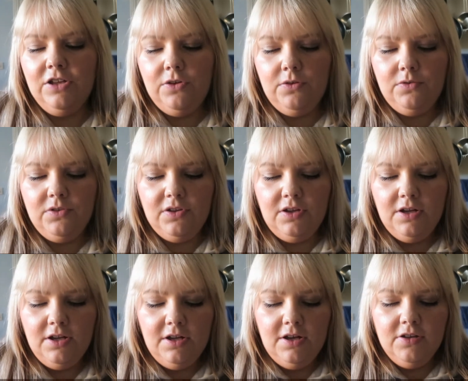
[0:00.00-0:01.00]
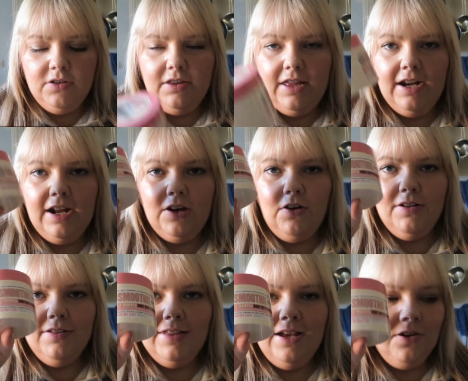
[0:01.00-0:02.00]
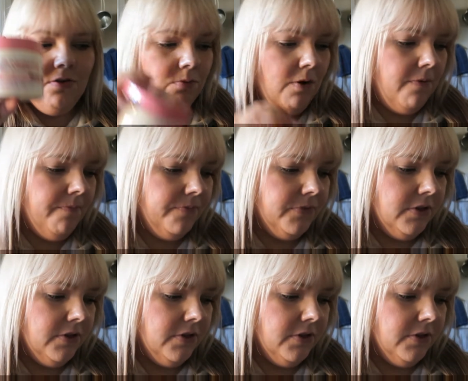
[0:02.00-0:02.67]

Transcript: use. So then I got a second one.